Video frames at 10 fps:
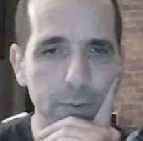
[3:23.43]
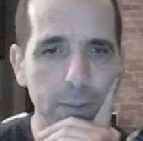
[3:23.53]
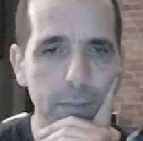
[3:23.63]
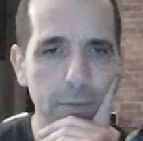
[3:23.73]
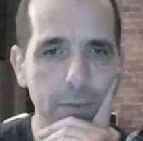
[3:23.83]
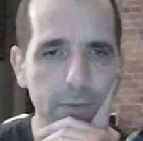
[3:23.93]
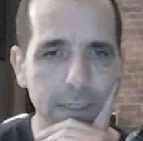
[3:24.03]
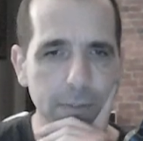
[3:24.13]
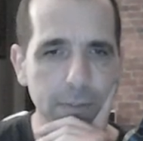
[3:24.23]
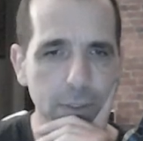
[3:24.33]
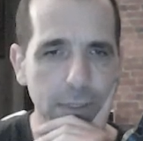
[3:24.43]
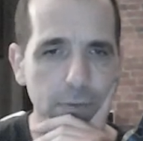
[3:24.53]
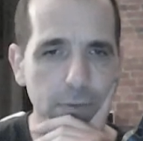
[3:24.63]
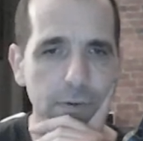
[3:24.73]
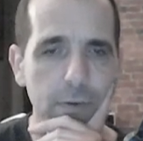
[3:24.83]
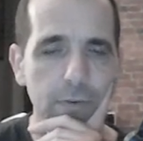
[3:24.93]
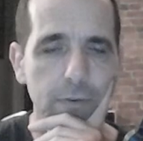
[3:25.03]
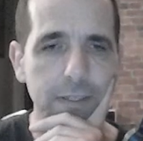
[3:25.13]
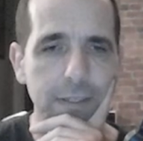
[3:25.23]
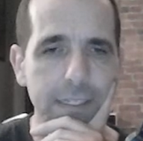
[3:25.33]
but I'm reasonably sure they all revolve
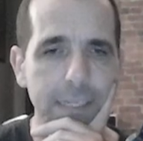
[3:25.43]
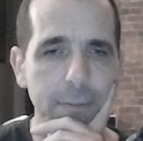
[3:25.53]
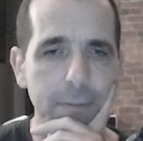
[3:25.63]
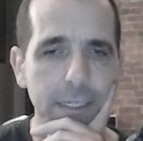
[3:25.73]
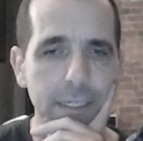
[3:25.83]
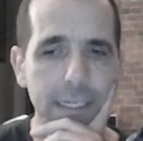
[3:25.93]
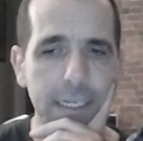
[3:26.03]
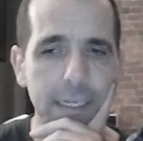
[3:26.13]
around the same idea.